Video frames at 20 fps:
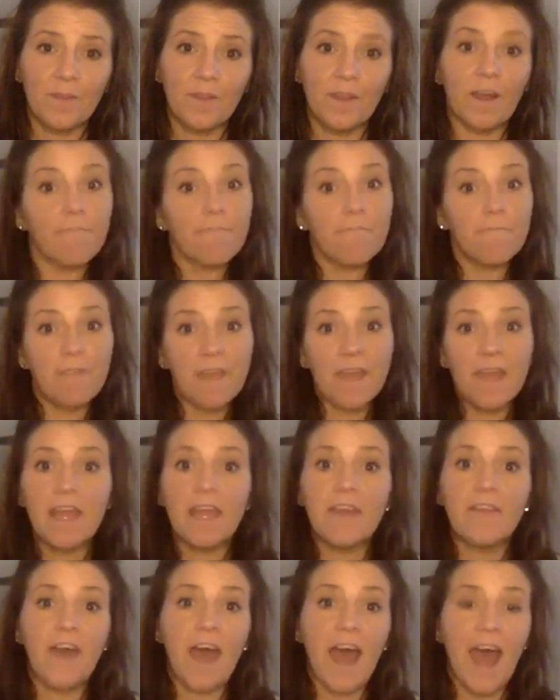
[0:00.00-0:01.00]
That
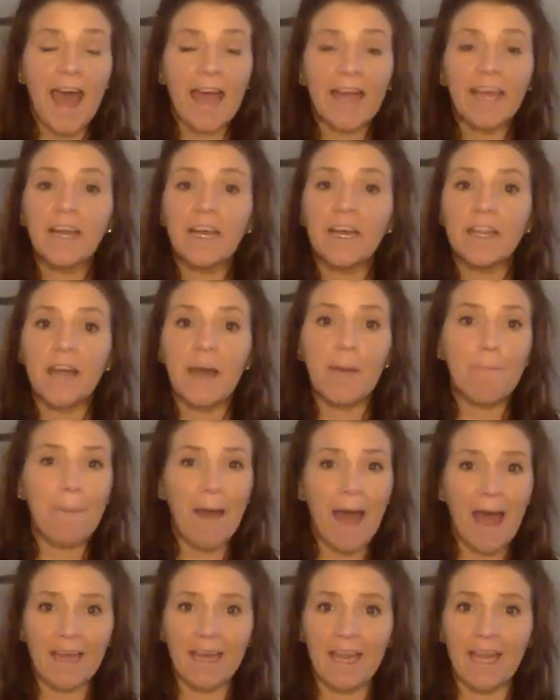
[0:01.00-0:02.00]
fear, that anger, that
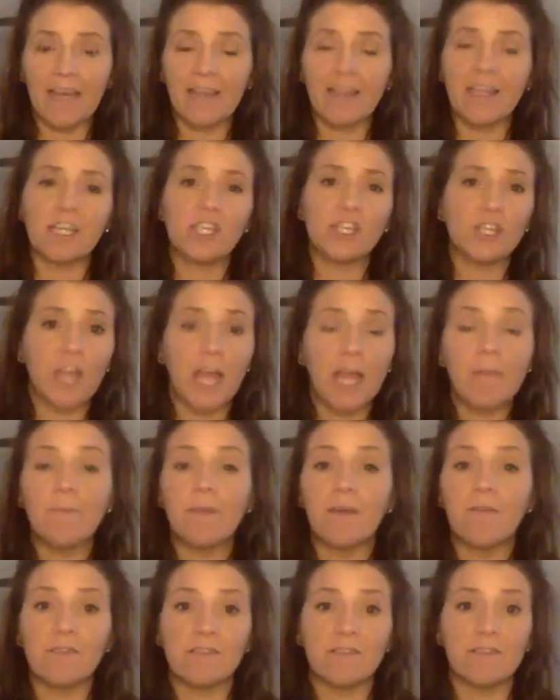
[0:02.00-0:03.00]
panic, that shame,
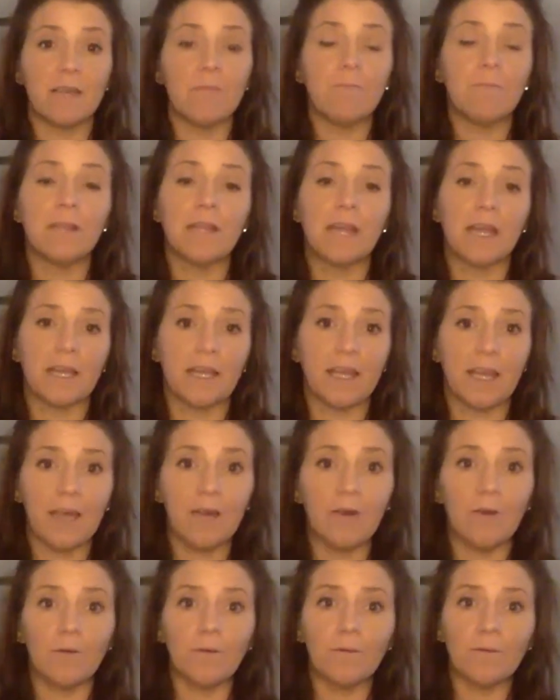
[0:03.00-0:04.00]
that resentment, that
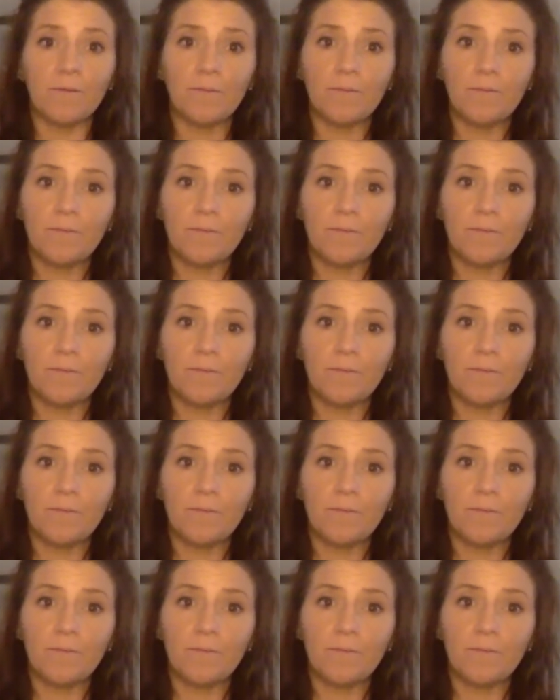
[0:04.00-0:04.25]
guilt.